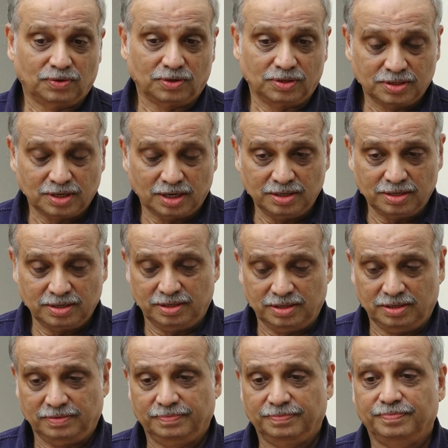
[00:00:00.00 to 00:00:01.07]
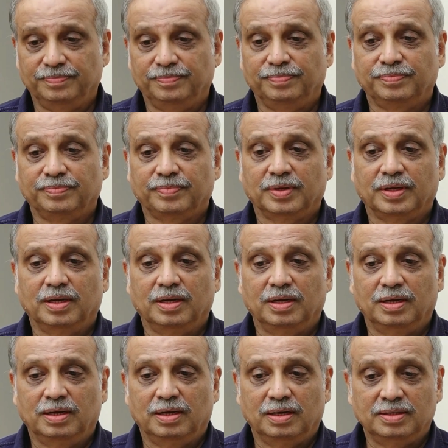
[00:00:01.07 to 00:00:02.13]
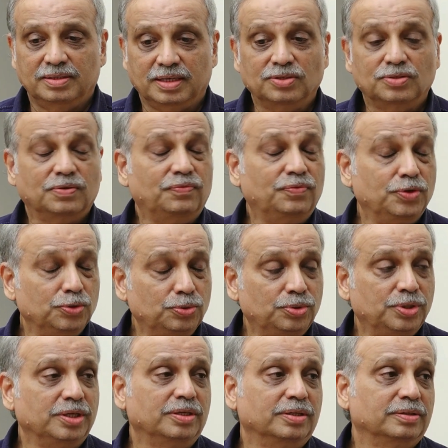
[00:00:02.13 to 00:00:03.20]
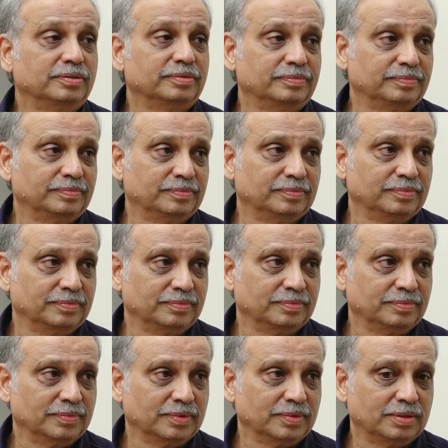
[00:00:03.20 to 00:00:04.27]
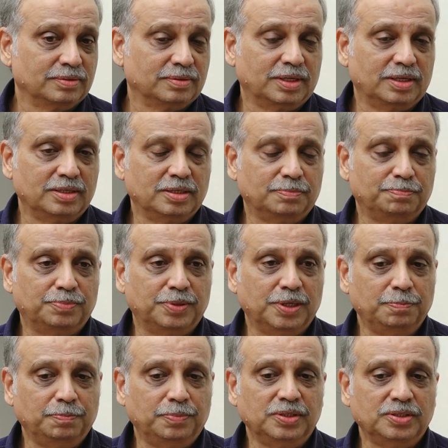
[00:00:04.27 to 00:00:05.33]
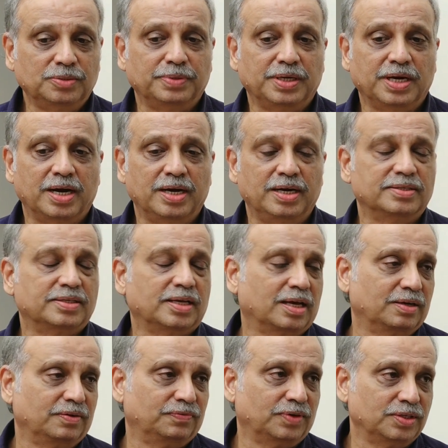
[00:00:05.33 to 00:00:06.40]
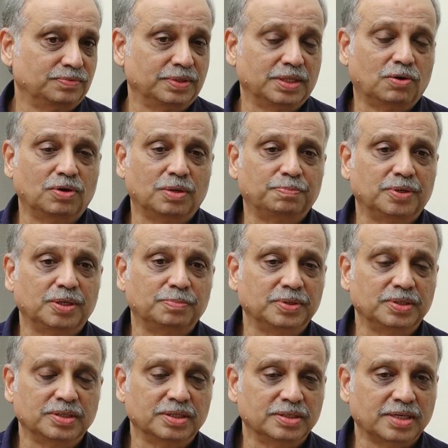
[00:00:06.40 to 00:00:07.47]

for his country. Sense of duty. So, there is a purpose behind sacrifice. Without a purpose, a